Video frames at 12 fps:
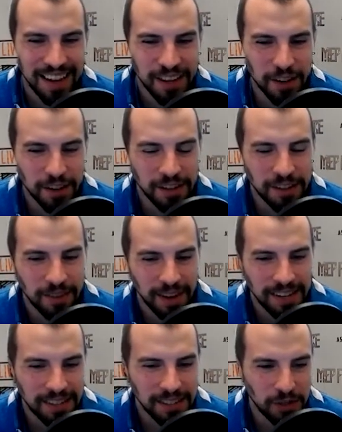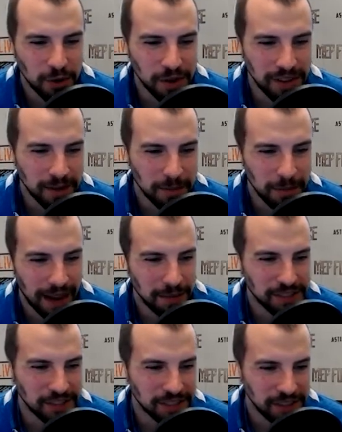You're invited to join my
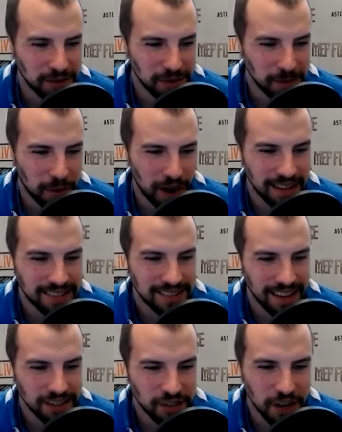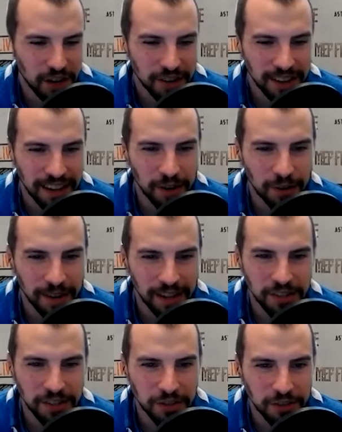mission to embrace and share the
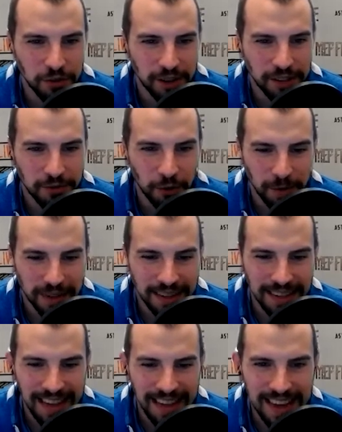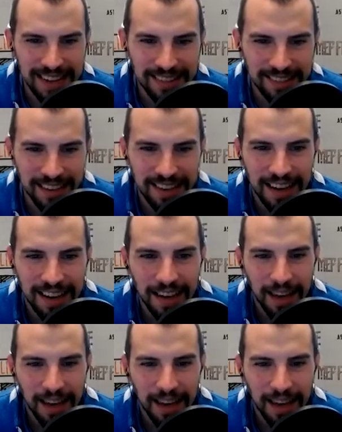innovations transforming the AEC,